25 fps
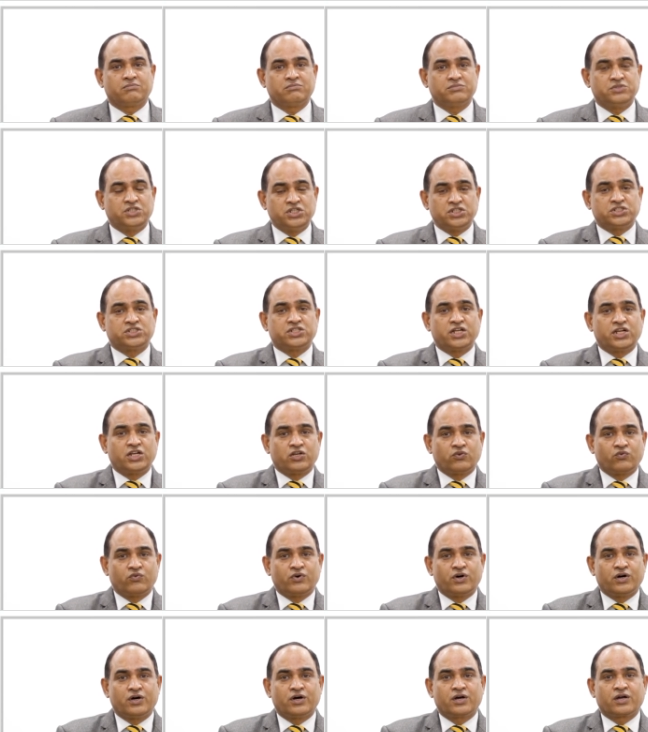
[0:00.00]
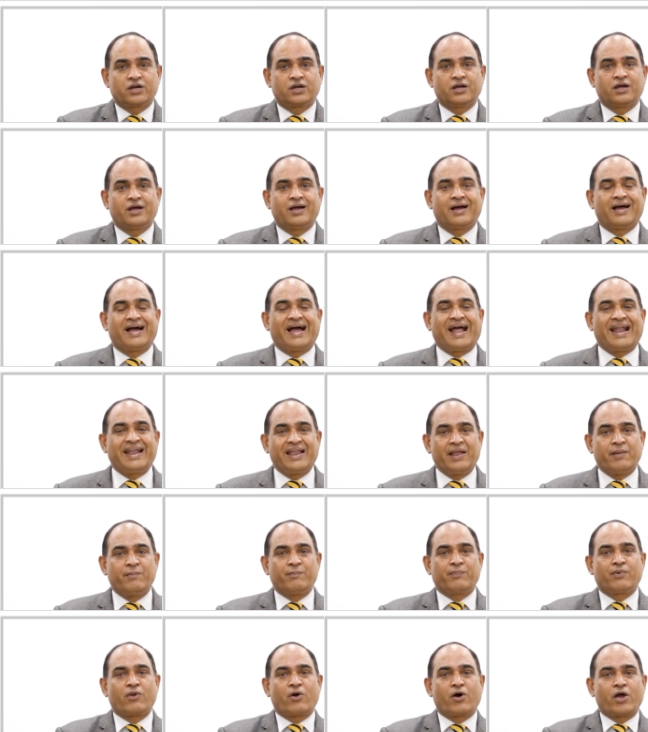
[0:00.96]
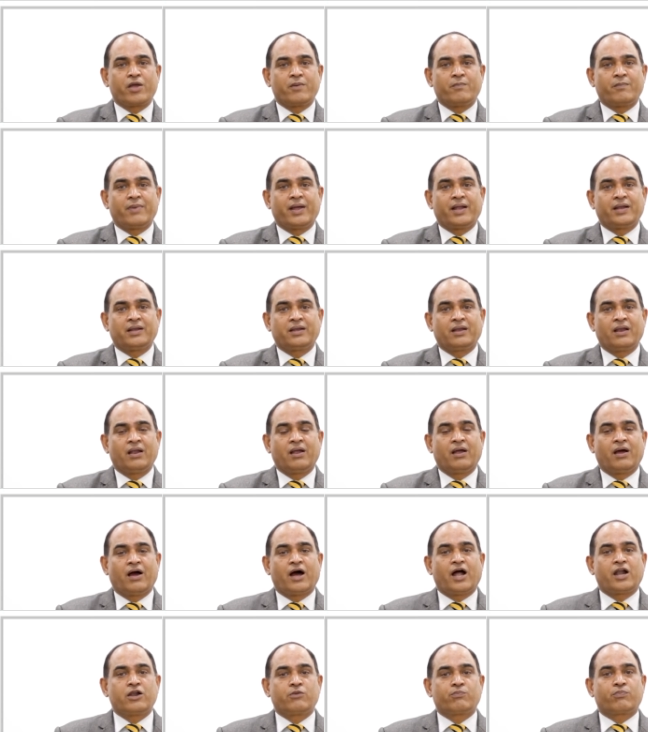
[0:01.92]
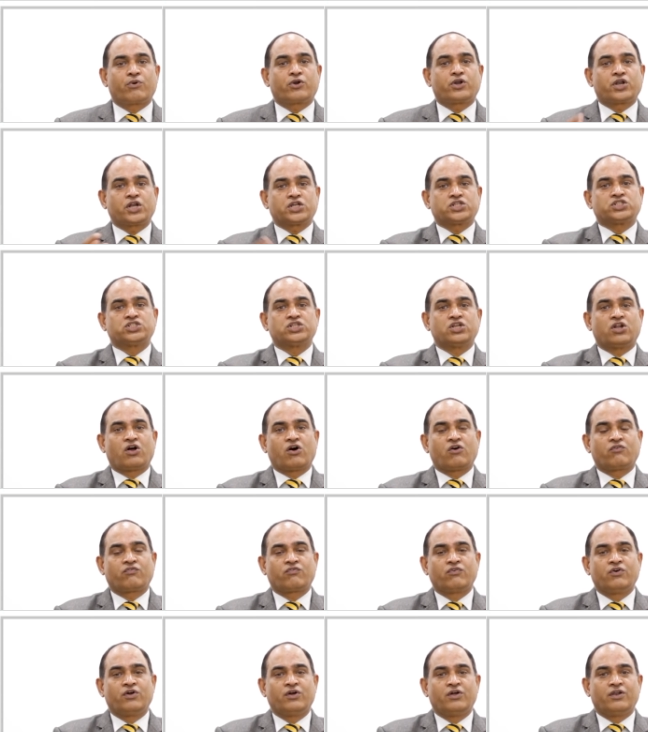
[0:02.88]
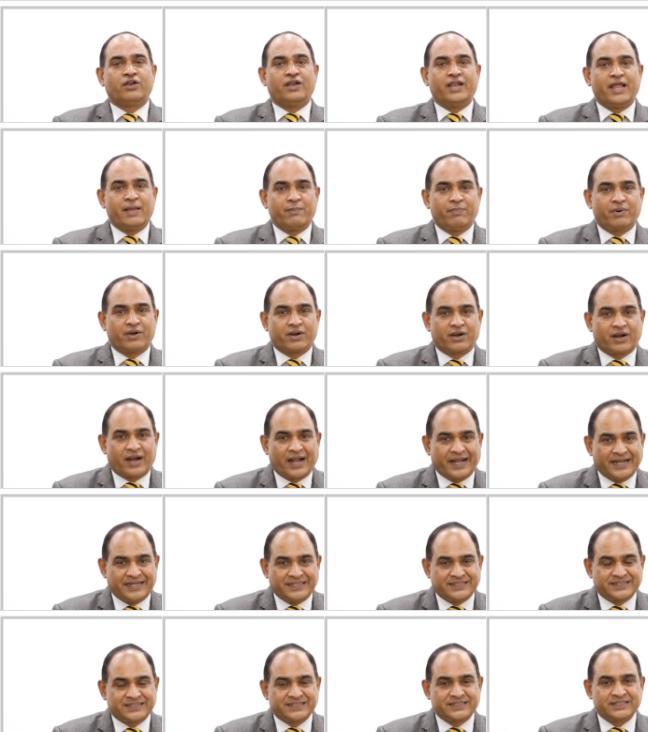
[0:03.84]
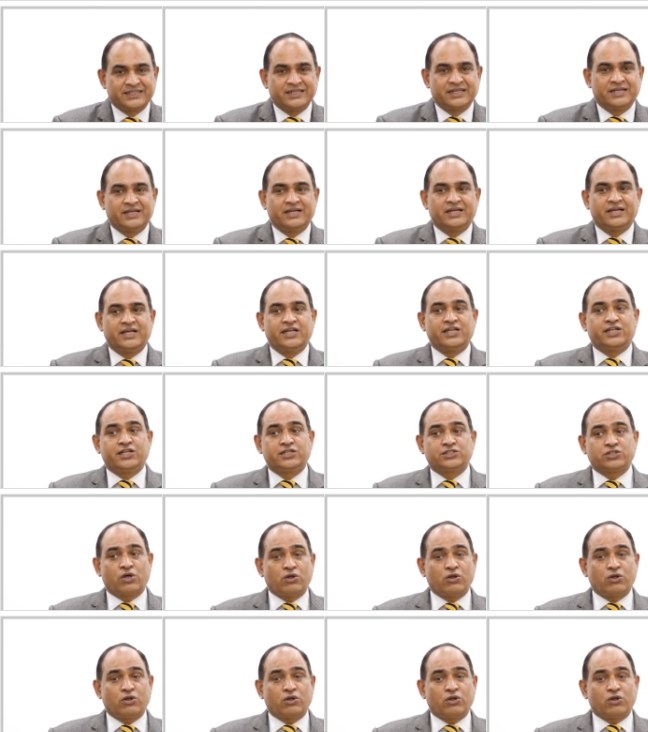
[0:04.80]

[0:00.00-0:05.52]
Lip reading: decent work and employment and protection of labor rights. It has